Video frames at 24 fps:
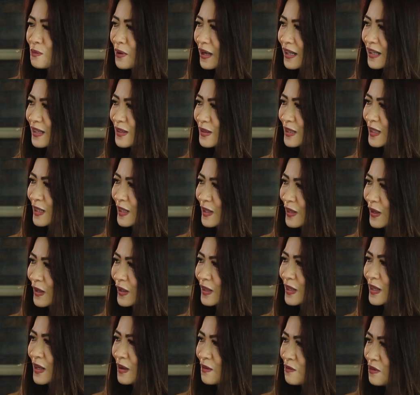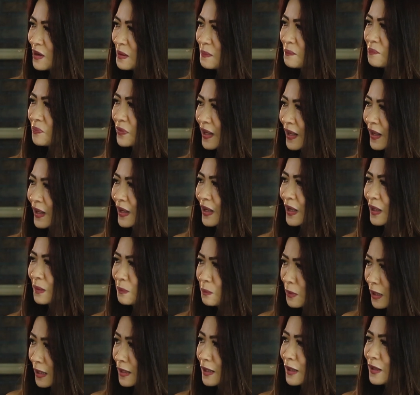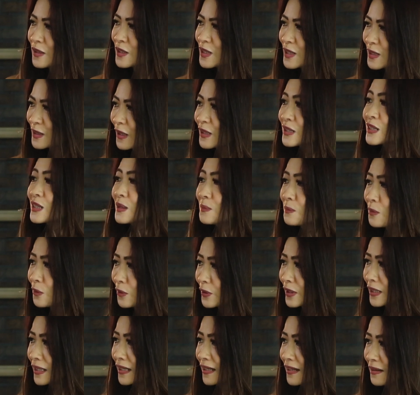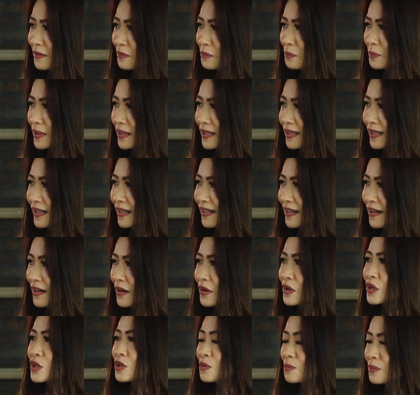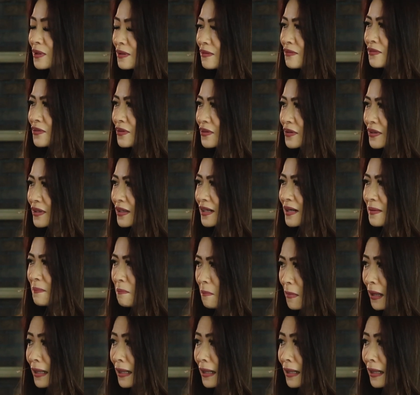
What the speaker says: but you did not give up. And may this testimony be encouragement for